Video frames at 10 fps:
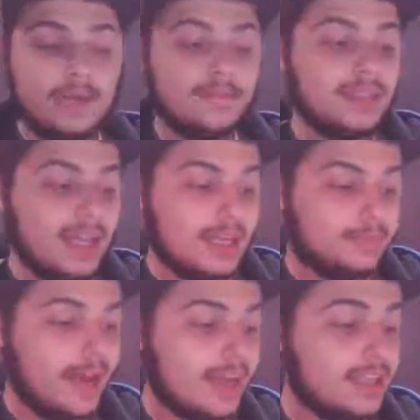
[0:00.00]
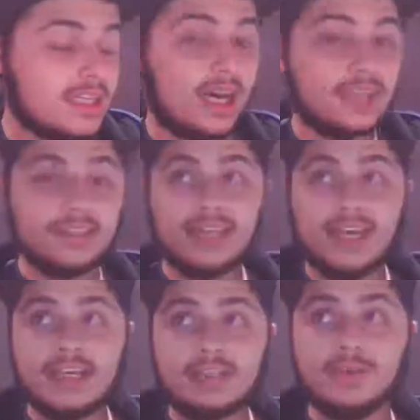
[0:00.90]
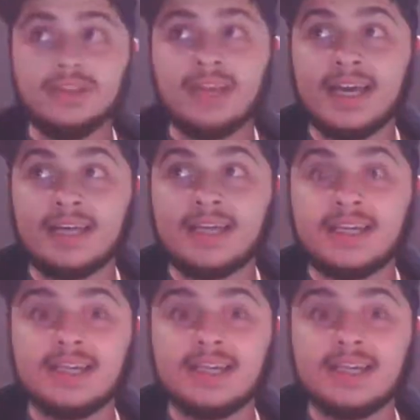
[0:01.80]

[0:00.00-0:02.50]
but like back in the other days when like